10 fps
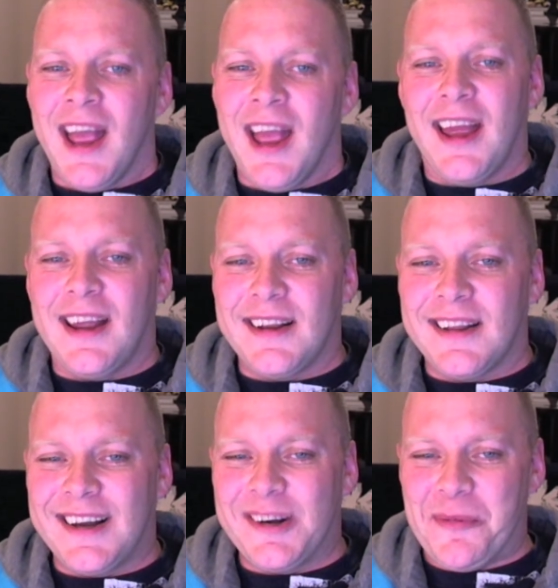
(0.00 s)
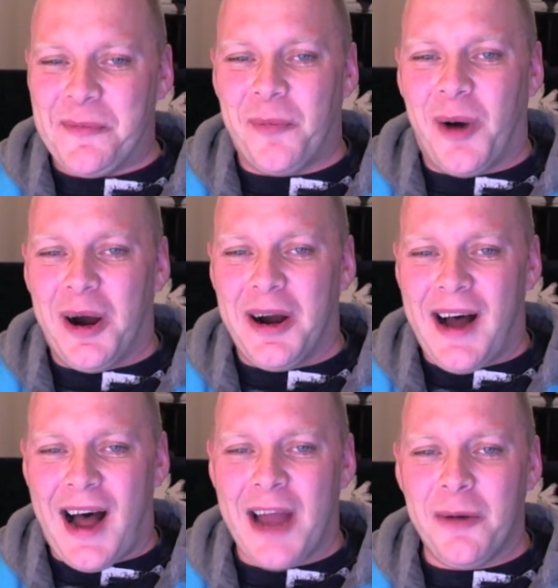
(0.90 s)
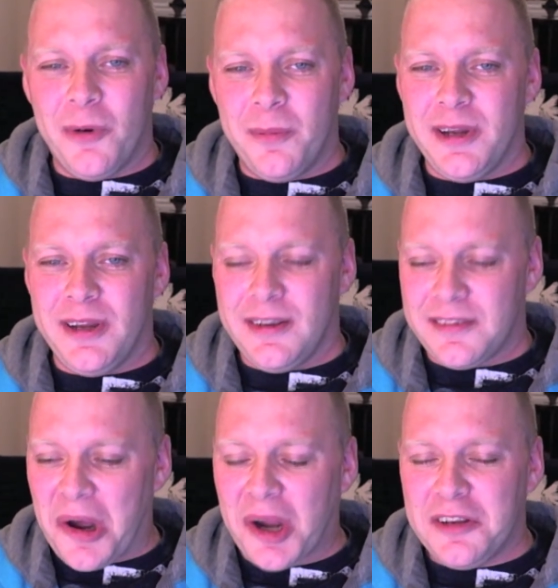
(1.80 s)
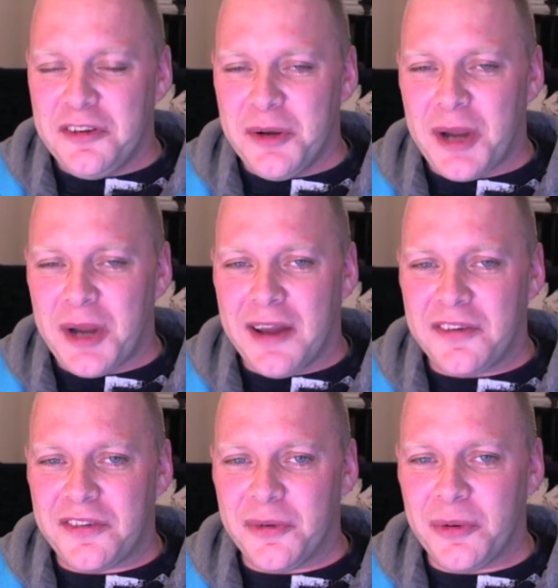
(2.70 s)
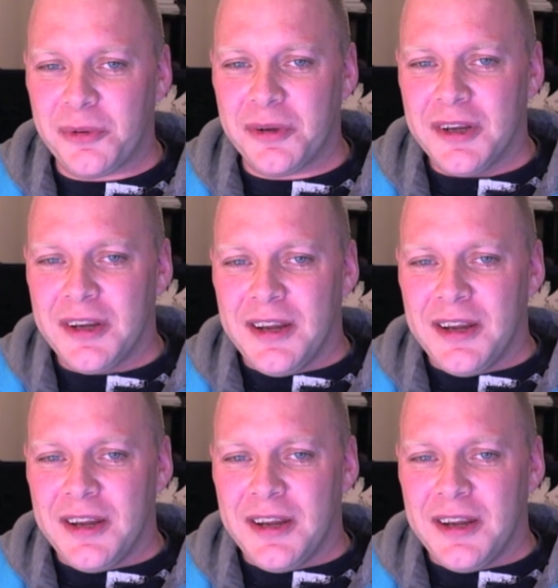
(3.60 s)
And I will be talking to you guys soon.